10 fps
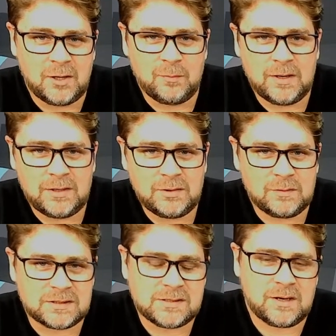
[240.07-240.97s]
brand
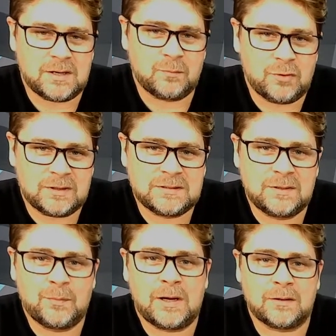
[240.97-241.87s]
new exciting product in
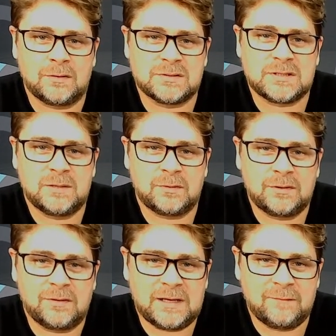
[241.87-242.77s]
the Barco stable
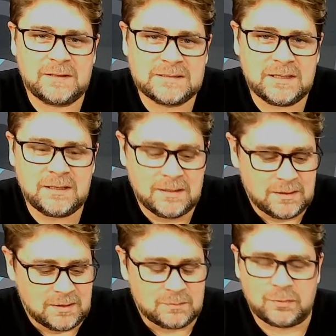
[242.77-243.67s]
here at AVD.
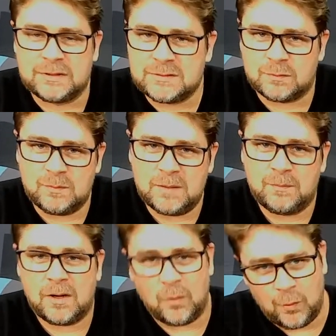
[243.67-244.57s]
Please
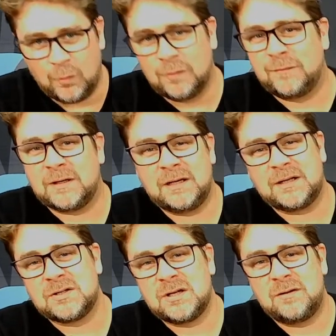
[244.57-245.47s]
remember all of the
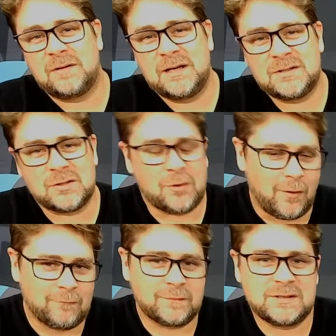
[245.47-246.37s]
ClickShare range, the
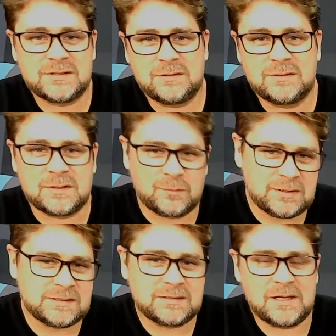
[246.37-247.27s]
conference series, the
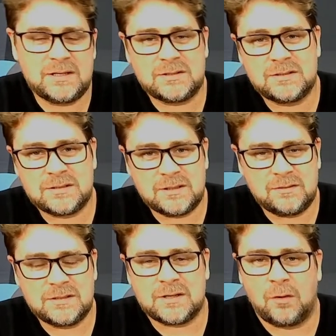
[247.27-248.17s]
presentation
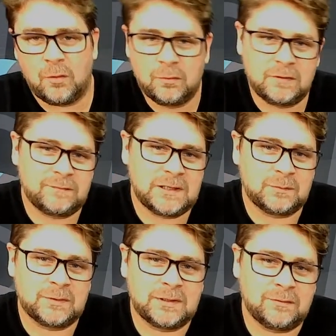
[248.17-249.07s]
series are all
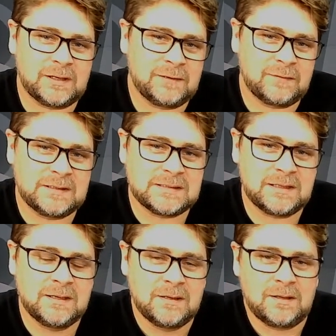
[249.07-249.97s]
available here at
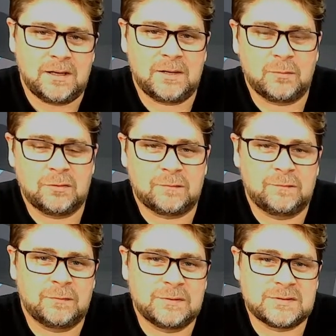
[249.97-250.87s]
AVD, and we look
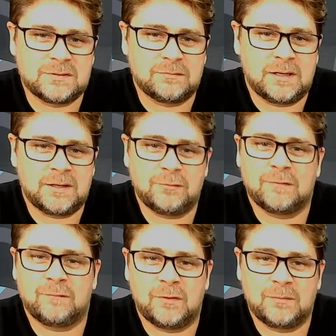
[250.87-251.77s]
forward to
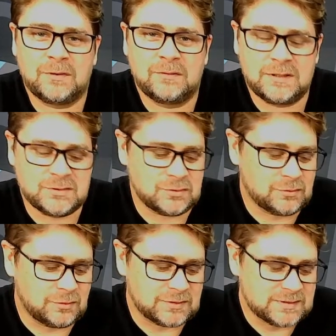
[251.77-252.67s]
hearing from you in due
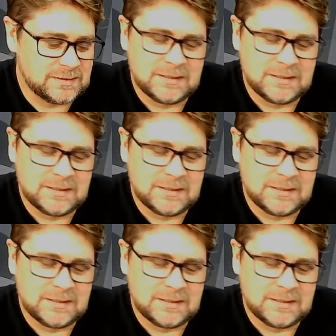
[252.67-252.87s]
course.